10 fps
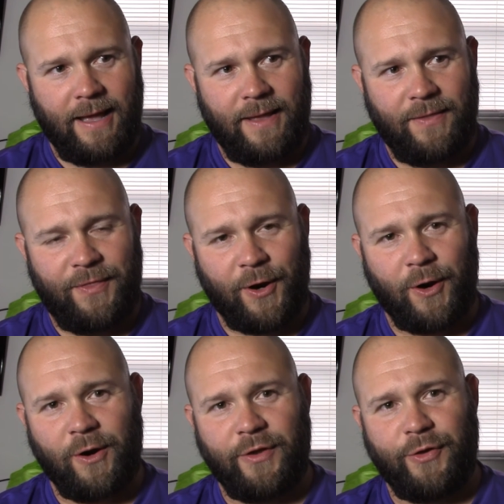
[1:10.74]

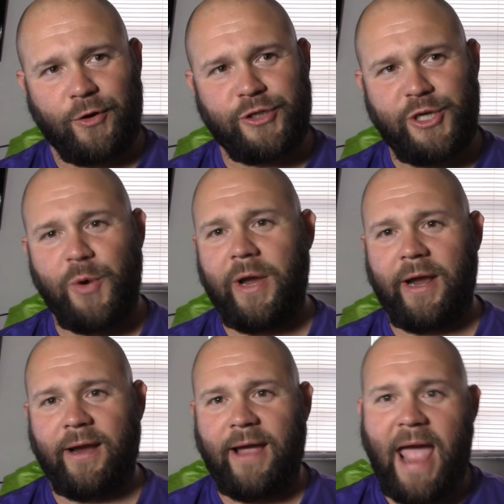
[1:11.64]
they're
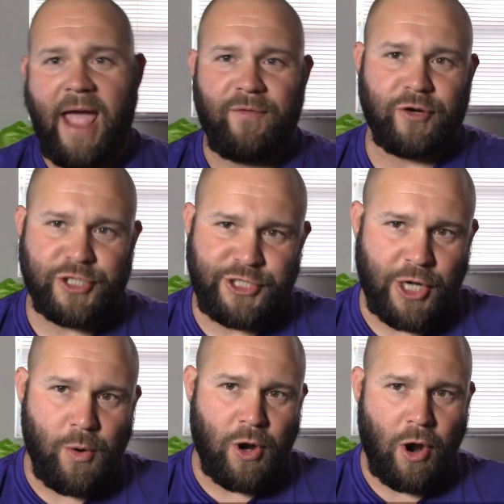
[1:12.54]
doing average
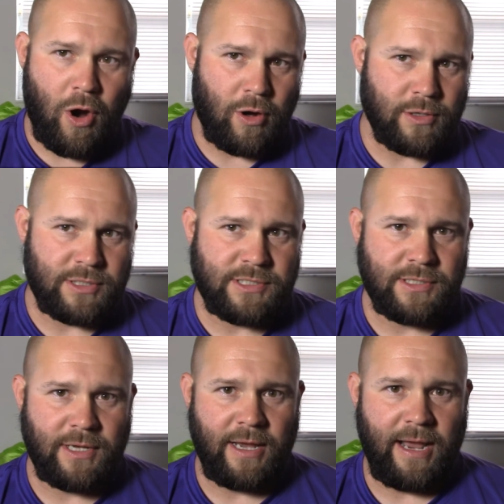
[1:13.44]
Joe cars,
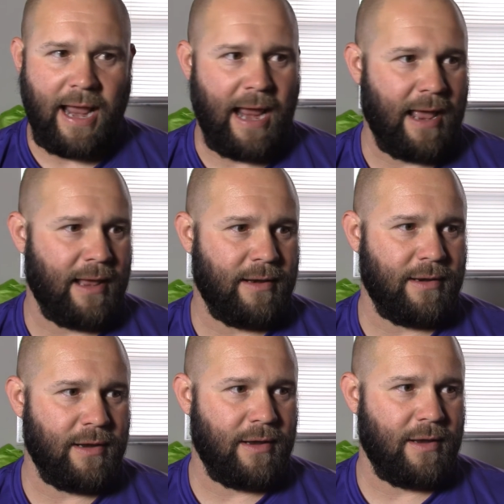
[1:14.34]

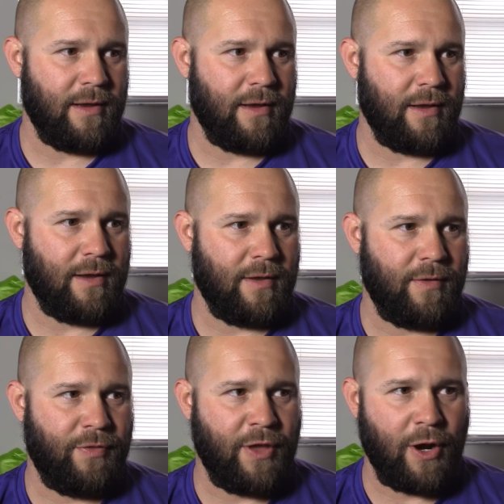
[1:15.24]
and
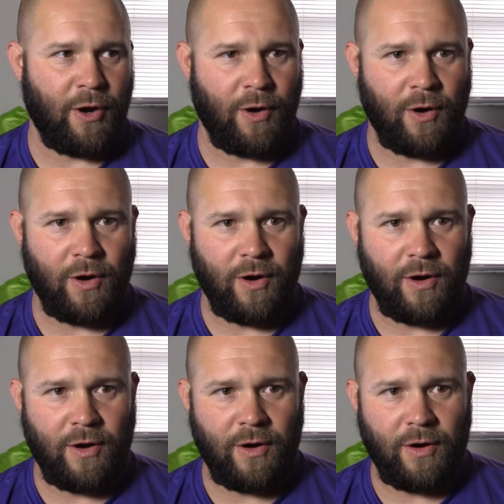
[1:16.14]
they
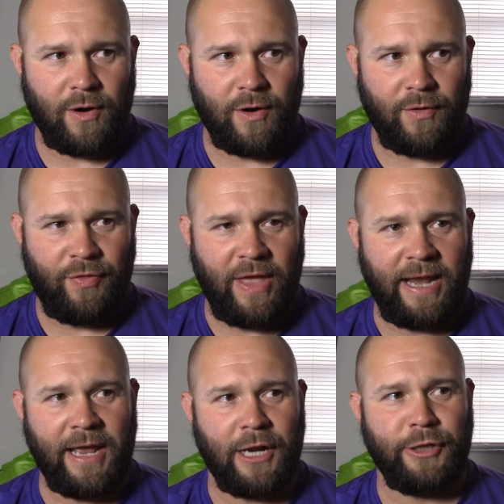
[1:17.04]

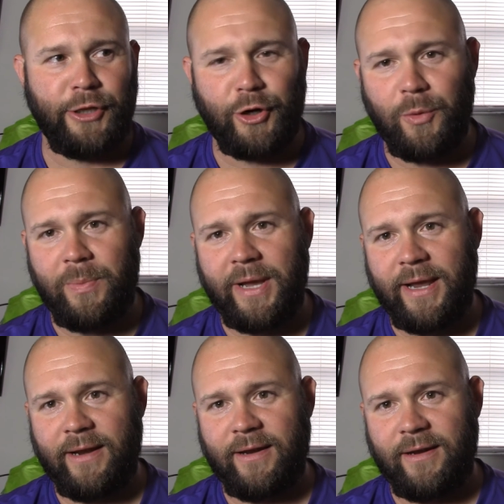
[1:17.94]
get a little
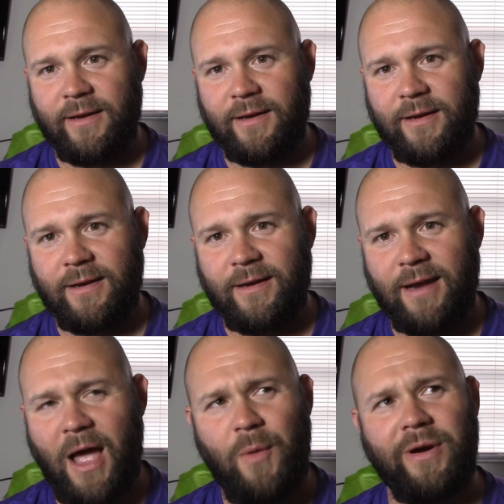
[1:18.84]
bit,
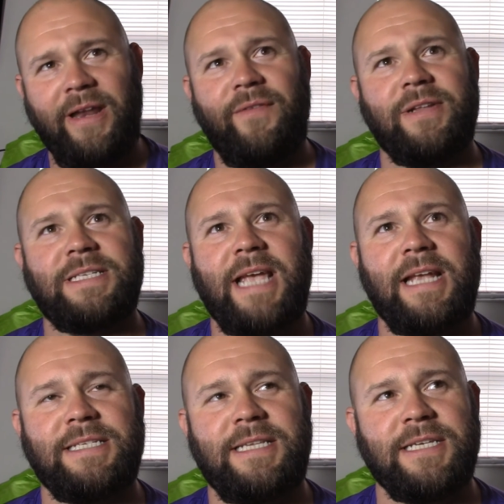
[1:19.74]
I wouldn't even say
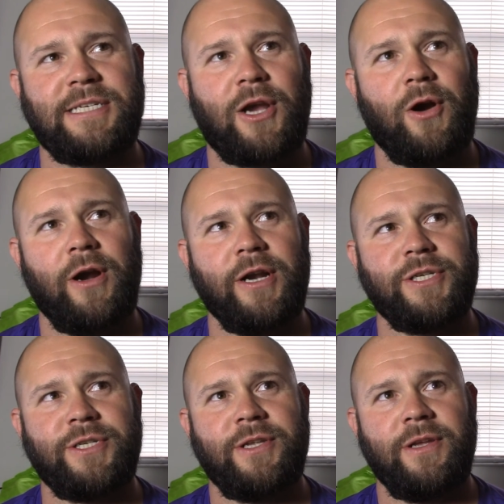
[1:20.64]
it's
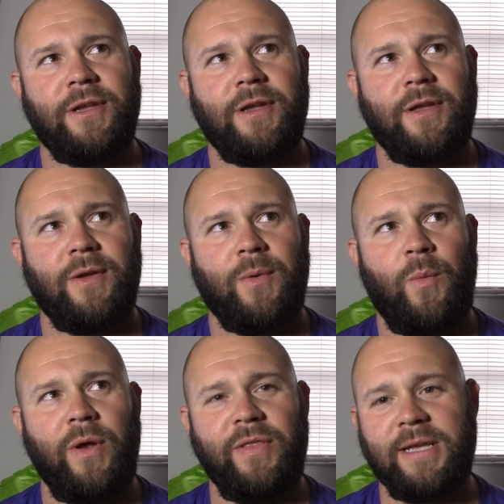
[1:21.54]
discouraged,
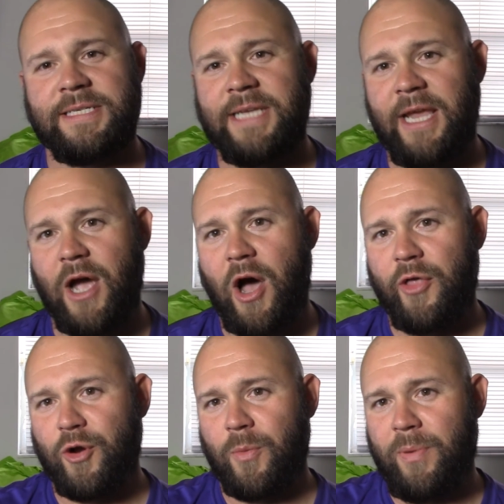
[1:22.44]
when they see
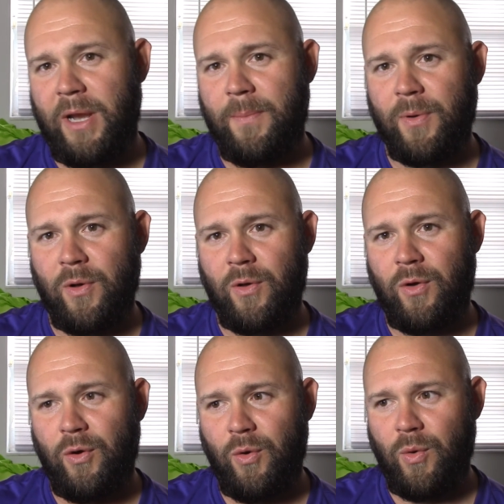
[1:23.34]
other
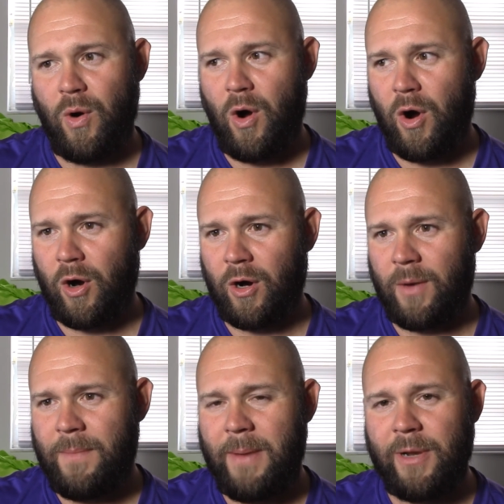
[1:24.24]
people who
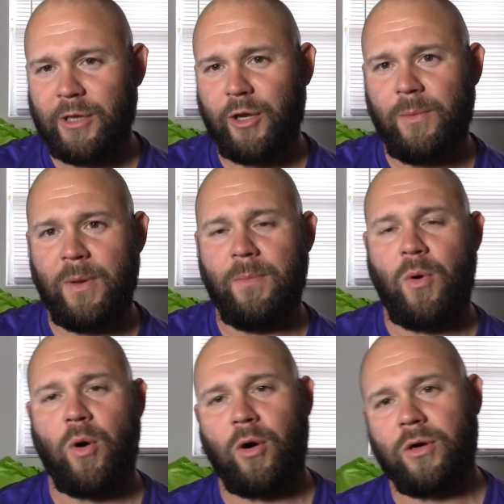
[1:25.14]
are maybe a little bit
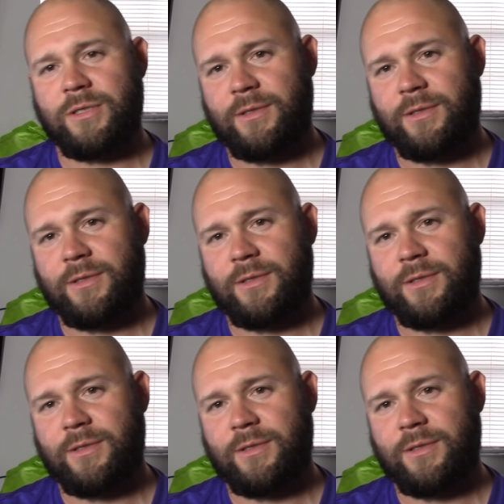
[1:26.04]
more